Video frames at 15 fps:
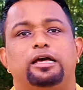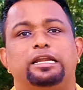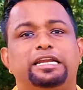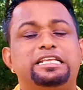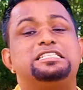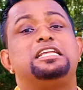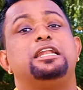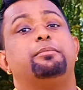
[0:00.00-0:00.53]

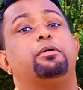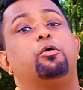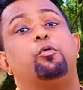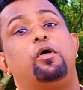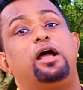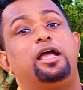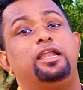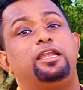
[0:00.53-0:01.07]
Reason number
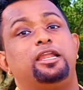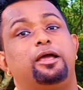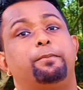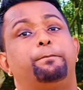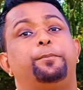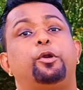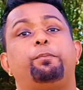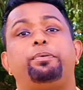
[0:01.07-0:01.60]
one,
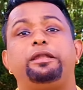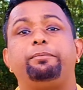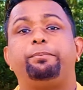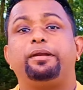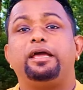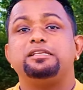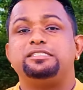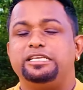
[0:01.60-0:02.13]
property
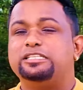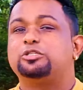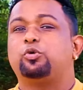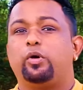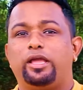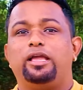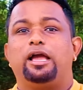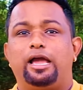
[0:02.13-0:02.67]
price is
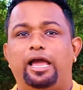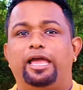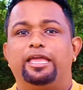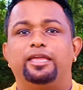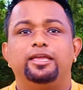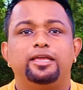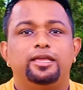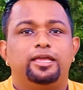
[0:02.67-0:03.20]
quite high.